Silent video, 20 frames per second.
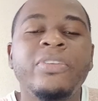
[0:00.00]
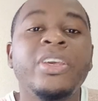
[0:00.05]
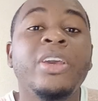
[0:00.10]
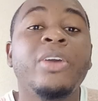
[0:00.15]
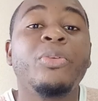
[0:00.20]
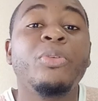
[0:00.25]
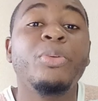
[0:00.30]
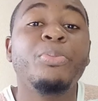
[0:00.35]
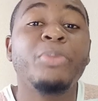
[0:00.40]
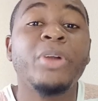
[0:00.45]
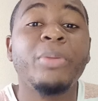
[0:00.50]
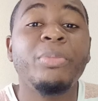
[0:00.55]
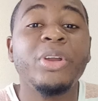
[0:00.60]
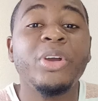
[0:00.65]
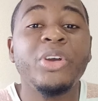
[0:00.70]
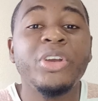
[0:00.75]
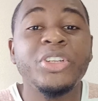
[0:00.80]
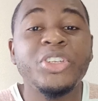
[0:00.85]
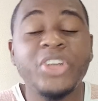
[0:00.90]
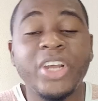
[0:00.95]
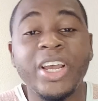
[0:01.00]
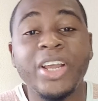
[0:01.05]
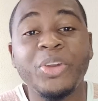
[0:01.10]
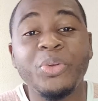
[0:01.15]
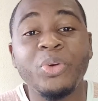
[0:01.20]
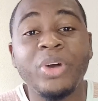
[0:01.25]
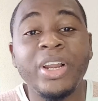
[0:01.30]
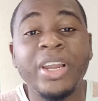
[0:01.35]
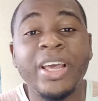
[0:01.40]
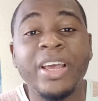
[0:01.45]
Yeah, we're probably going to try and
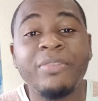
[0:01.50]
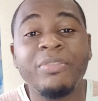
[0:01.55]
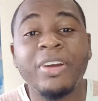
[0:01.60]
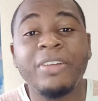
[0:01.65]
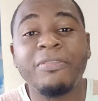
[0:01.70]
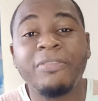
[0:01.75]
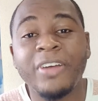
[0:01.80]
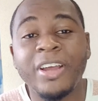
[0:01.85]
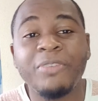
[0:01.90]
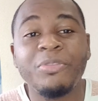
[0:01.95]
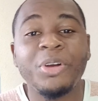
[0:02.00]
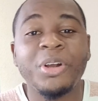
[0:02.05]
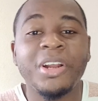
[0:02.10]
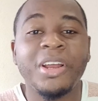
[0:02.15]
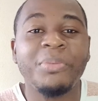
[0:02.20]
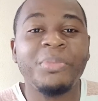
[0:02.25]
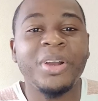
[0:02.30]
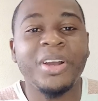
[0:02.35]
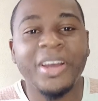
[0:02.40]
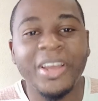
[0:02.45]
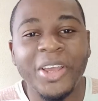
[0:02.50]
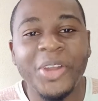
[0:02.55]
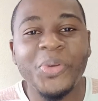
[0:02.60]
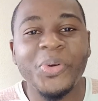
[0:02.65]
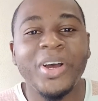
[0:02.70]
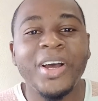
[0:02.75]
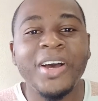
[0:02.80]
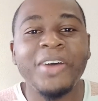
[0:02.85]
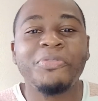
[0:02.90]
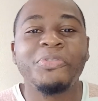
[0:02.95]
do a live at 5 o'clock because, you know,
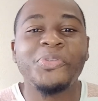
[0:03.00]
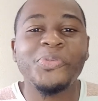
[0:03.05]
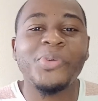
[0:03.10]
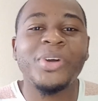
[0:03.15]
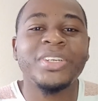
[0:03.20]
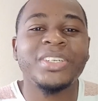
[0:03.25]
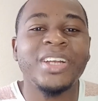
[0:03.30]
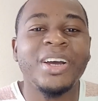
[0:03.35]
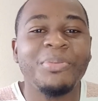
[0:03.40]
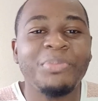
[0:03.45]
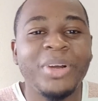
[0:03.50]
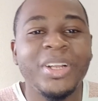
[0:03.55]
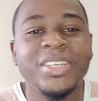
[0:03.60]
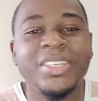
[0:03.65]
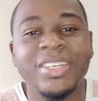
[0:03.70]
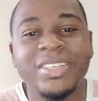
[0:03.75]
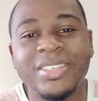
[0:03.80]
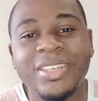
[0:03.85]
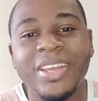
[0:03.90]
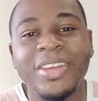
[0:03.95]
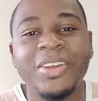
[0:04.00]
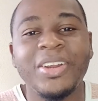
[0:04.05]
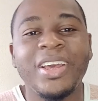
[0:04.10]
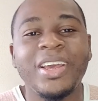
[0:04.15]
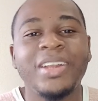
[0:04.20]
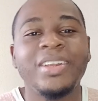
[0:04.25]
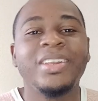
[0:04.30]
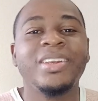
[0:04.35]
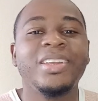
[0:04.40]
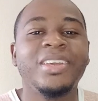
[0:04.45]
I have to watch that Manchester
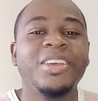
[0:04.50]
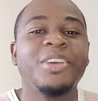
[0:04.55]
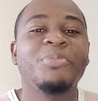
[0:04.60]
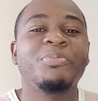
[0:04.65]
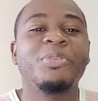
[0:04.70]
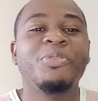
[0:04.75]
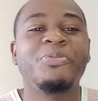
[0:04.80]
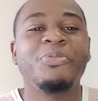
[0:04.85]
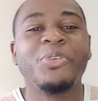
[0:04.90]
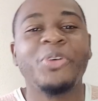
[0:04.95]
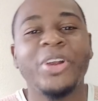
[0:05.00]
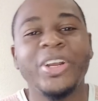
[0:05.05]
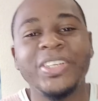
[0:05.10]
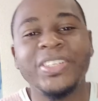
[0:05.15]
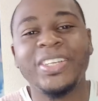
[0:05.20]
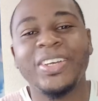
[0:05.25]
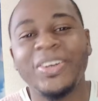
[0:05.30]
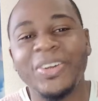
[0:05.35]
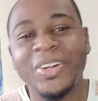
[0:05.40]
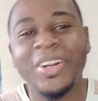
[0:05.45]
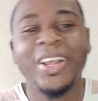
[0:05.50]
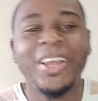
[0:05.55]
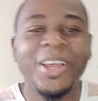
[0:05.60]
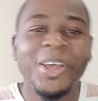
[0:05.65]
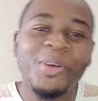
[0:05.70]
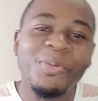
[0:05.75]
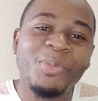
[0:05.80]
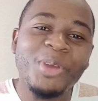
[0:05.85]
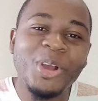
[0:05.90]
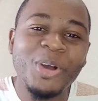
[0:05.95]
United game before. So
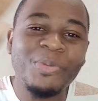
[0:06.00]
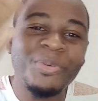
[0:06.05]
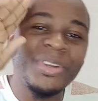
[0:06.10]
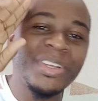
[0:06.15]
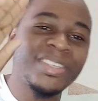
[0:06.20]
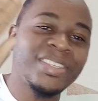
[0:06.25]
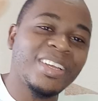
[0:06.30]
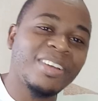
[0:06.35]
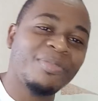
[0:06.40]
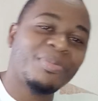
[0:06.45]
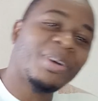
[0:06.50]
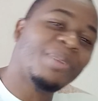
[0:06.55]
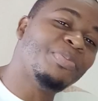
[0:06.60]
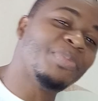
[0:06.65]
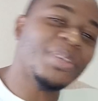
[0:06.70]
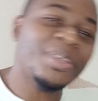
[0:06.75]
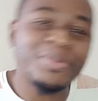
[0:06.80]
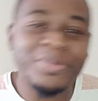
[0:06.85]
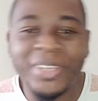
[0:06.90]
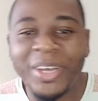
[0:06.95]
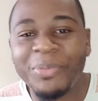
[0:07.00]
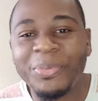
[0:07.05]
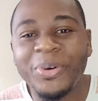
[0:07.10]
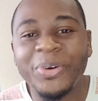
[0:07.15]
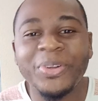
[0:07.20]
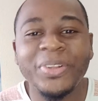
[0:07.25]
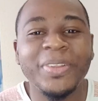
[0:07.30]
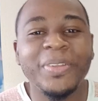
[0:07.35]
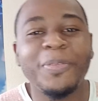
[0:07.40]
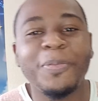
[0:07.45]
big up on yourself, my peeps. I'm
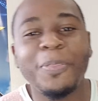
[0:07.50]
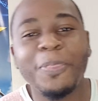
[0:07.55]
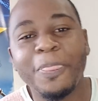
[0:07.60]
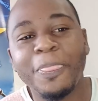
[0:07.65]
out.